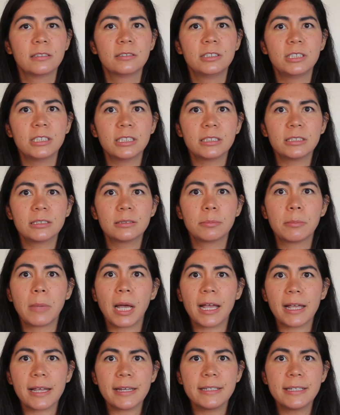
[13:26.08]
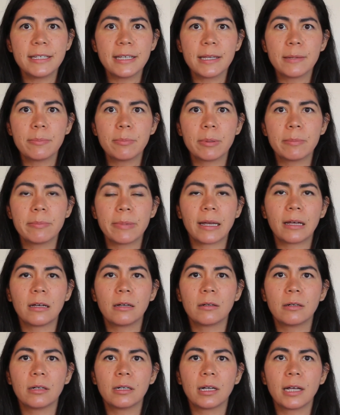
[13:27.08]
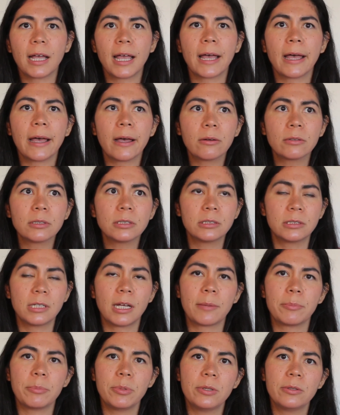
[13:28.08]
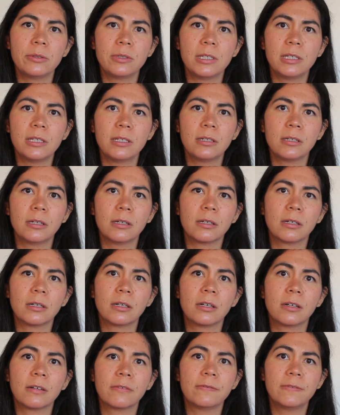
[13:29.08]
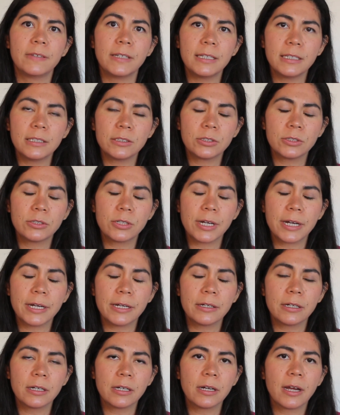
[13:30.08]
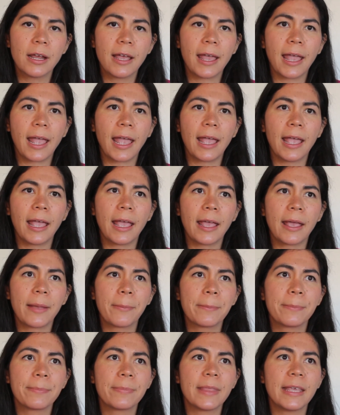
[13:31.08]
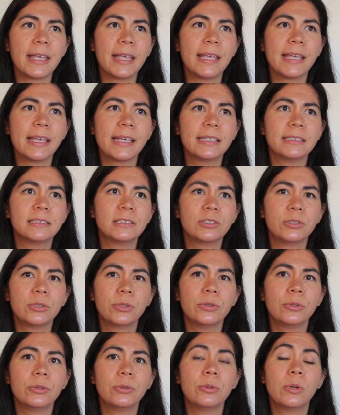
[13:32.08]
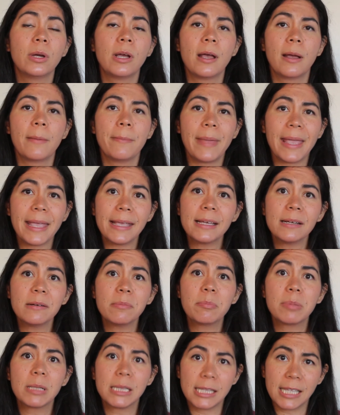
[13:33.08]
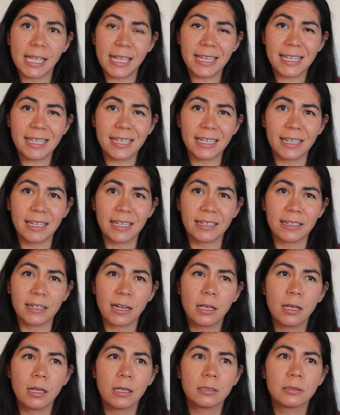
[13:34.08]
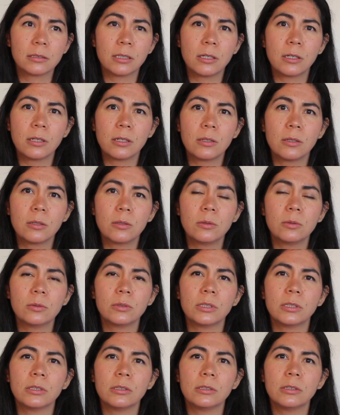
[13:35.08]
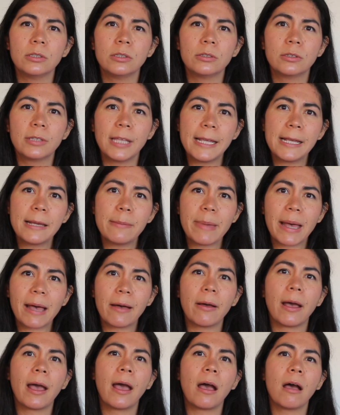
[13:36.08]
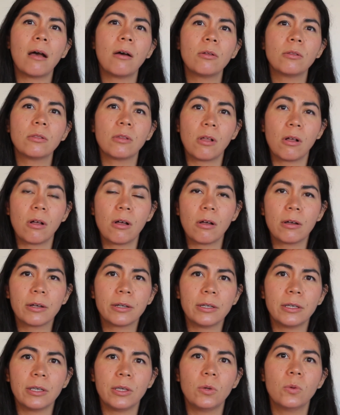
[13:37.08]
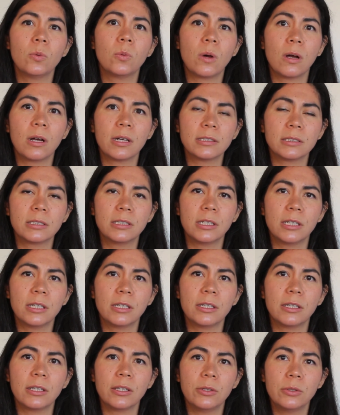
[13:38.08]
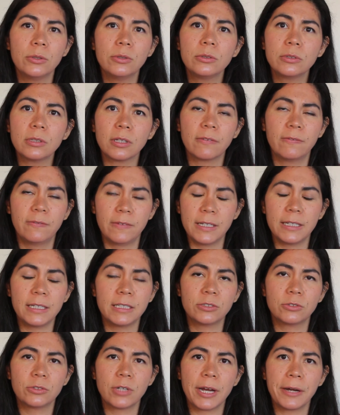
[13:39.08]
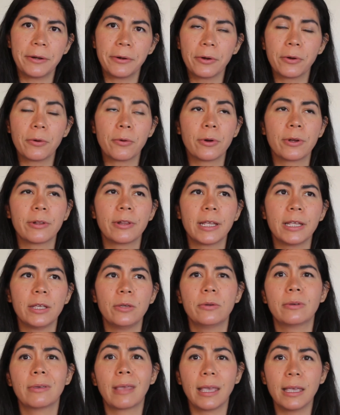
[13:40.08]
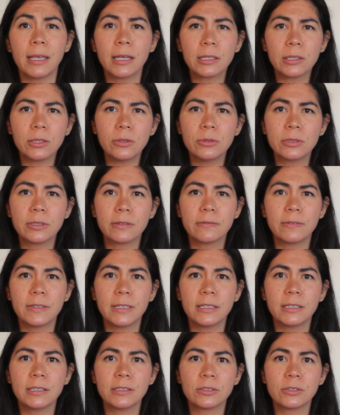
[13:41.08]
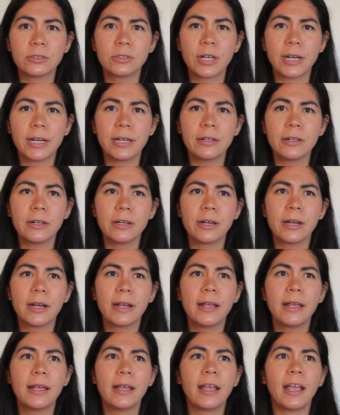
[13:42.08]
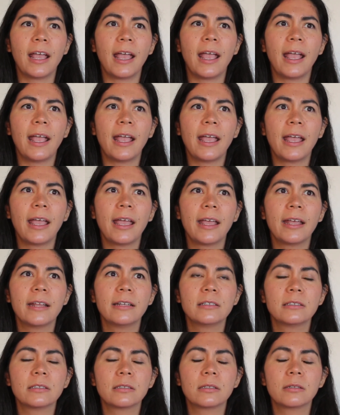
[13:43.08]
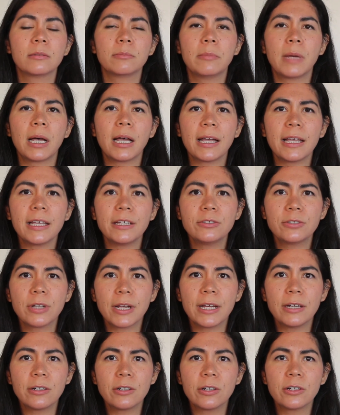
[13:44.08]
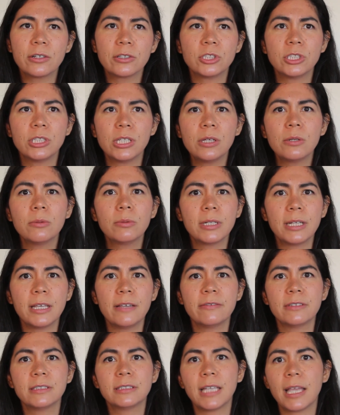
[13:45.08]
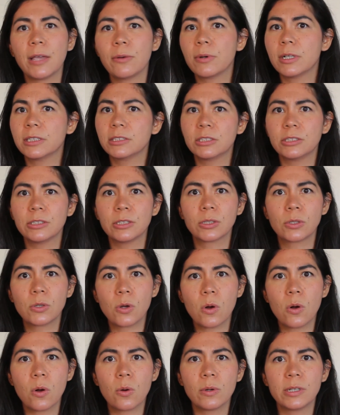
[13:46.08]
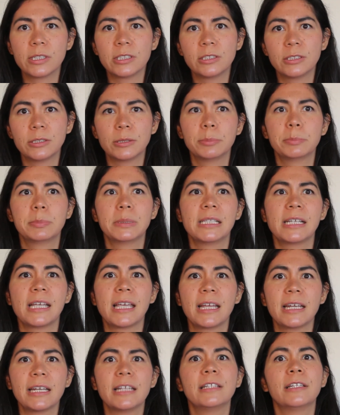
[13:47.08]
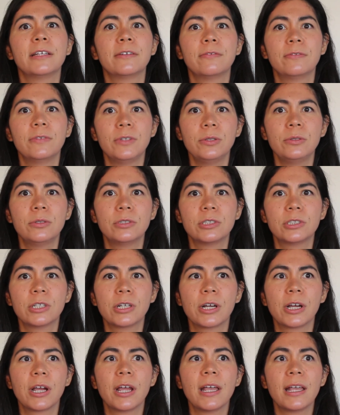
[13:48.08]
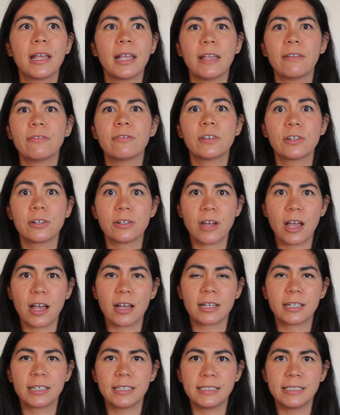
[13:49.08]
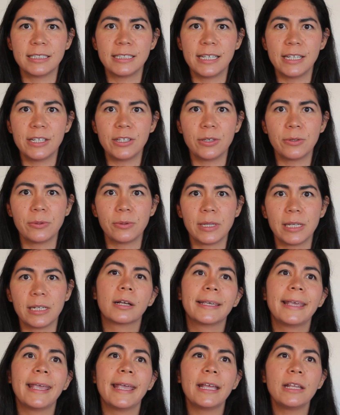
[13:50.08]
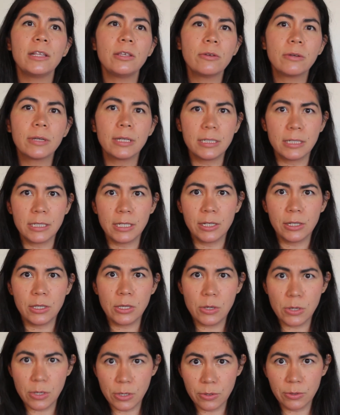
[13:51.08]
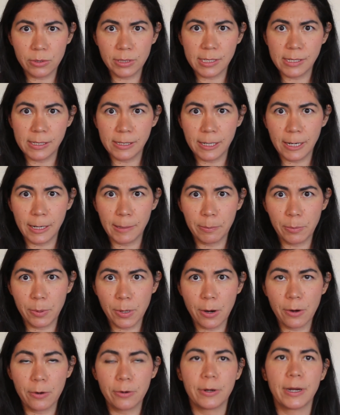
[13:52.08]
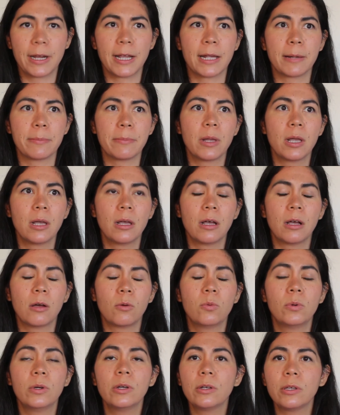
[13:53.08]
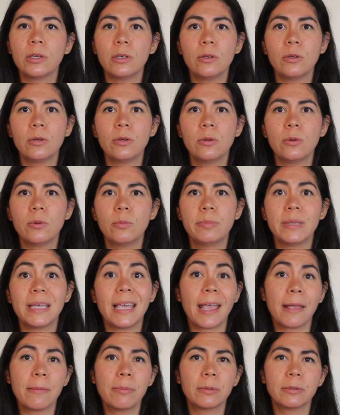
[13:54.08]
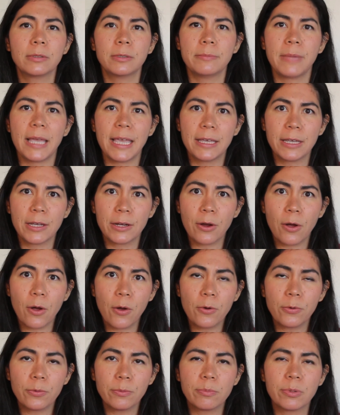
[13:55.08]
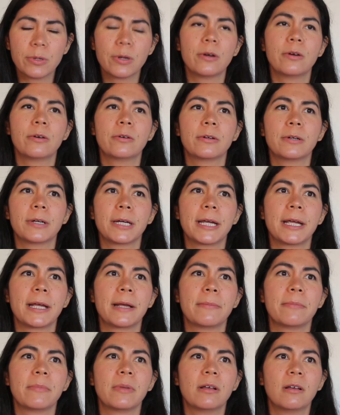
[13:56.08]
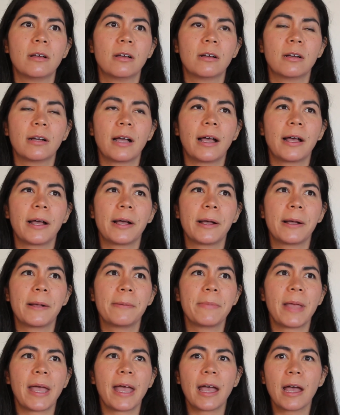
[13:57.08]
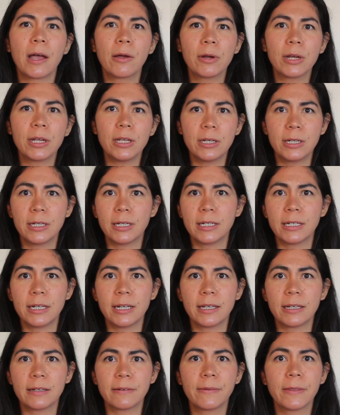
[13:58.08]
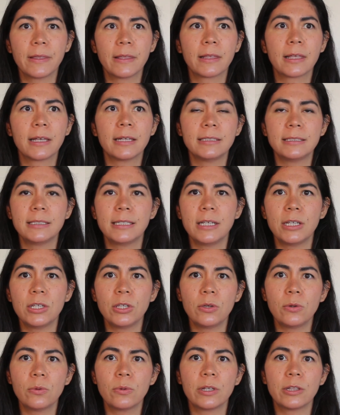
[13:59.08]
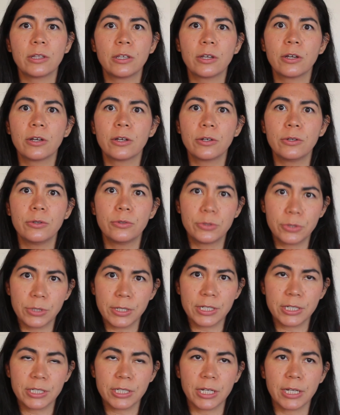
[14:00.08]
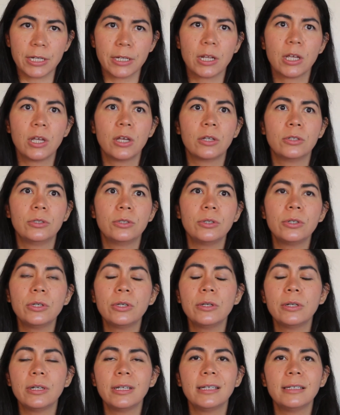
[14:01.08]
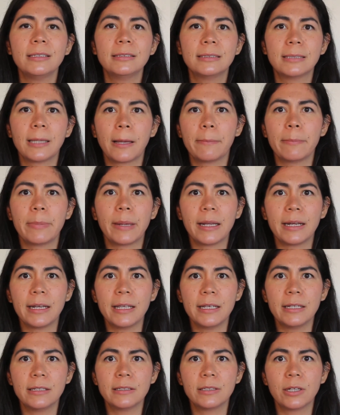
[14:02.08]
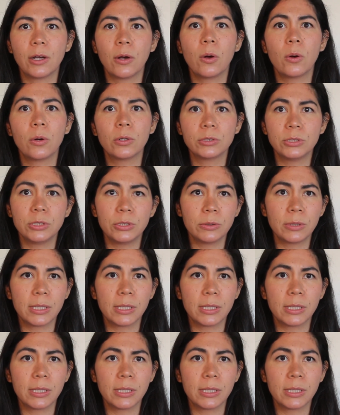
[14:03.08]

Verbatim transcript: just my tip about how to stop using a fitness trainer um, is to make a plan. So think about how long you want to use a fitness trainer, or that you can use a fitness trainer. And my trainer, she would even say, what's your goal? What's your plan in the future if you're not continuing? Can you continue using their program? Will you be able to make your own program? Um, how are you going to continue with your nutrition? Do you need somebody to hold you